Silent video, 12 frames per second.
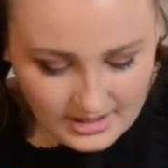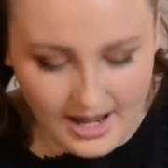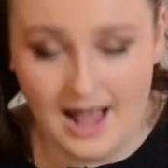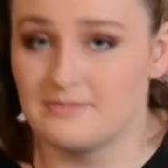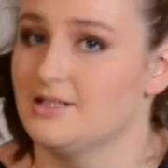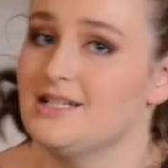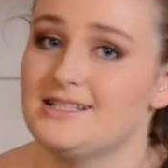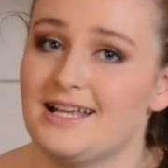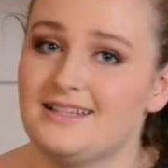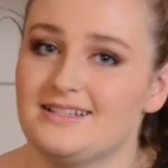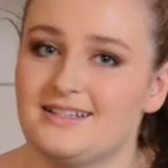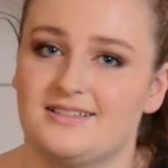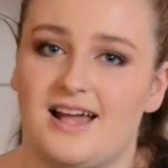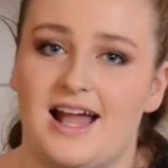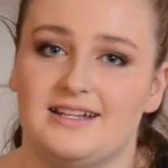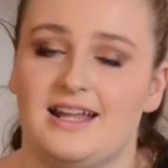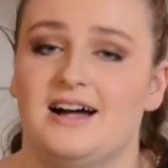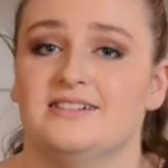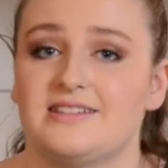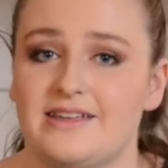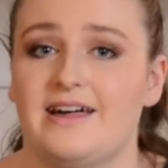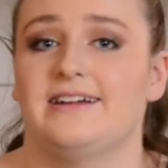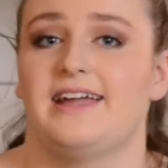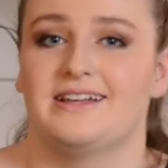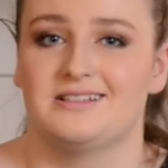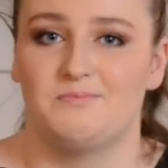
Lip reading: I'm going to set this aside now until our cake's